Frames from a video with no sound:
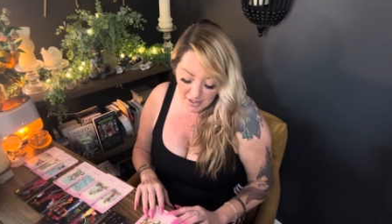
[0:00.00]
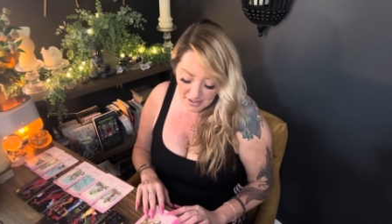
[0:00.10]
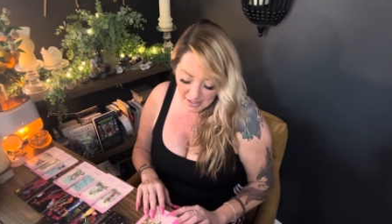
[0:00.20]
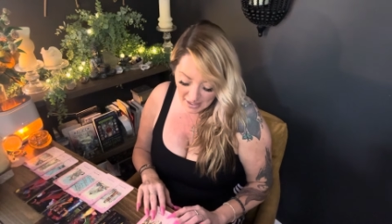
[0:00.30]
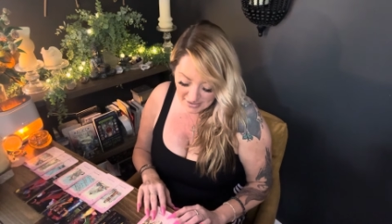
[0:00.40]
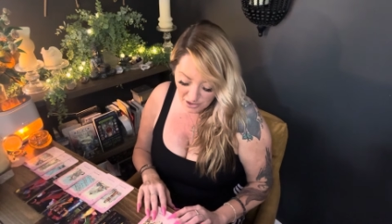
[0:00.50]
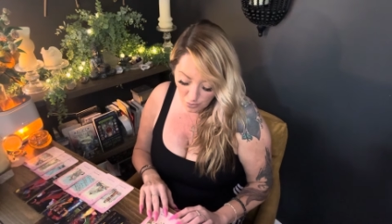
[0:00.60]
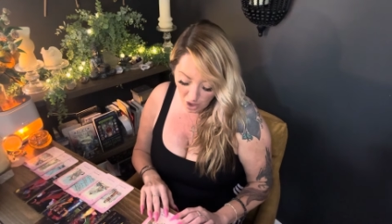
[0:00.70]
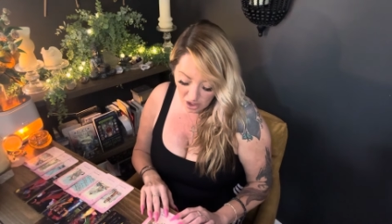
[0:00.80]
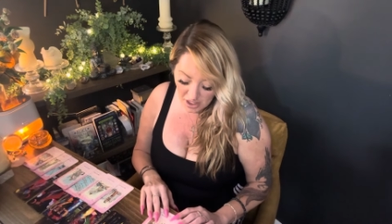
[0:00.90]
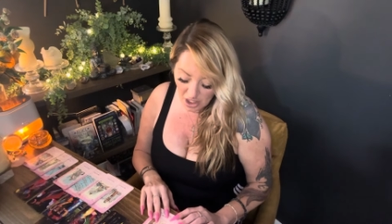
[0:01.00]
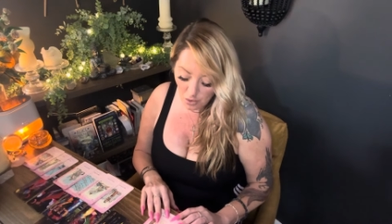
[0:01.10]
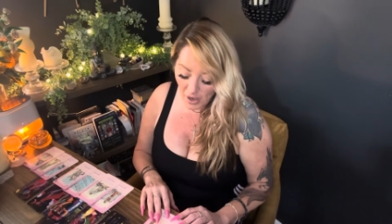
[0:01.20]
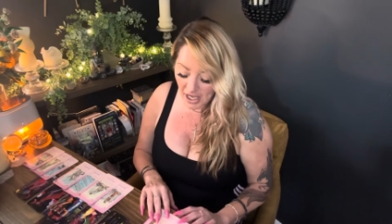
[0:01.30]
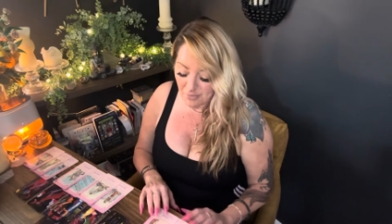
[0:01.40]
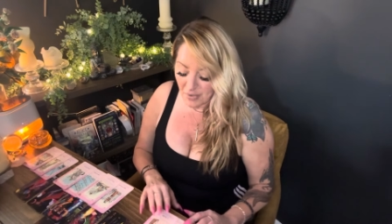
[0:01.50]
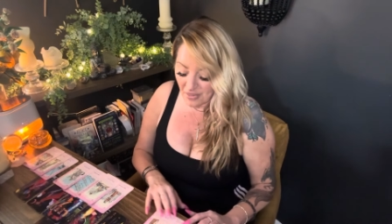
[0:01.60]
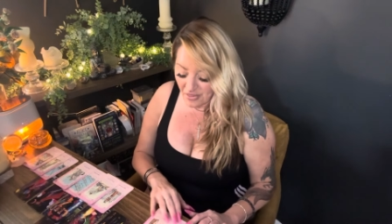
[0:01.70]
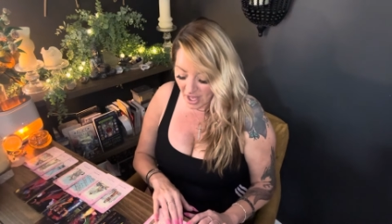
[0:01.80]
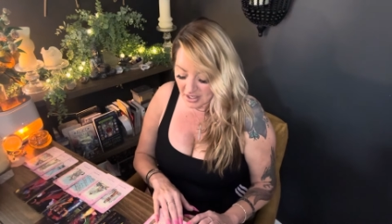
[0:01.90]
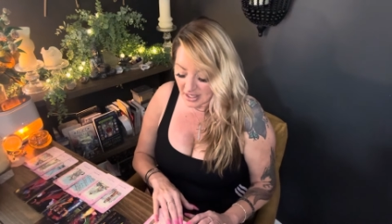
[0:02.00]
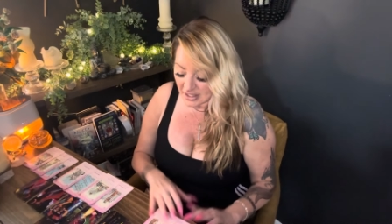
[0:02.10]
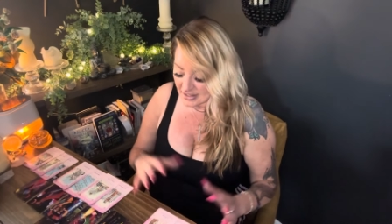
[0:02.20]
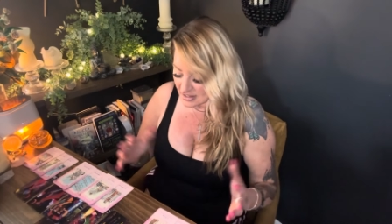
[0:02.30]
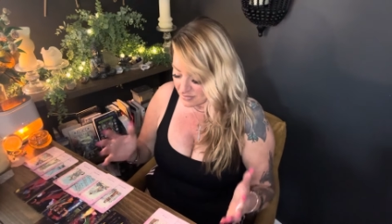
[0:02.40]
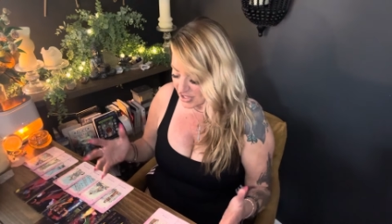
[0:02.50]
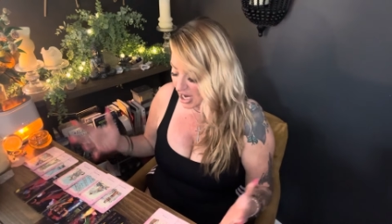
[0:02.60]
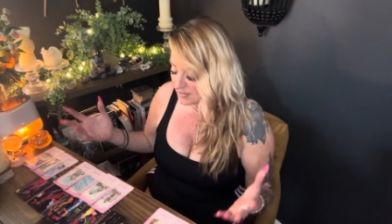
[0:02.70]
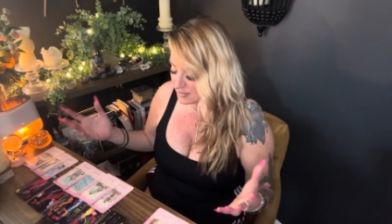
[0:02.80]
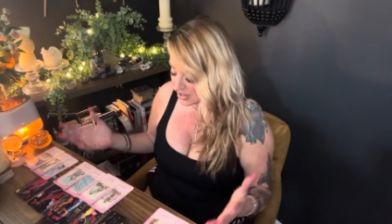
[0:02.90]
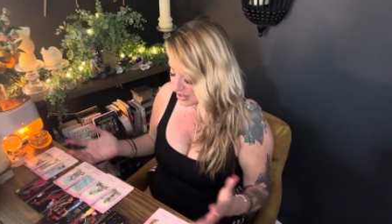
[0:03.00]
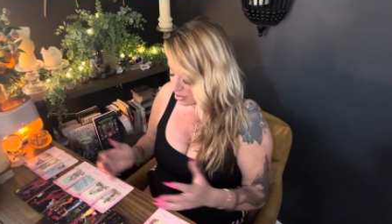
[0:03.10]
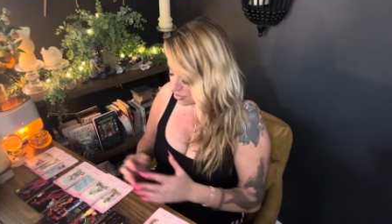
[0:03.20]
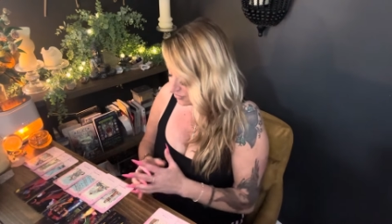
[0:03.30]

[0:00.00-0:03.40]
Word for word: Yes, they're walking away, but they need some time to heal.